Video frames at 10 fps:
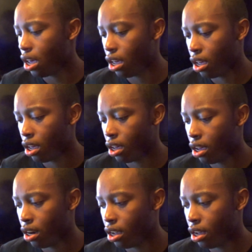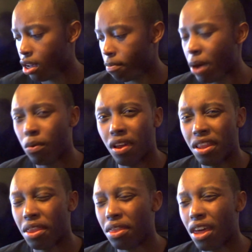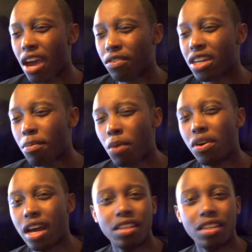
And and every time I went,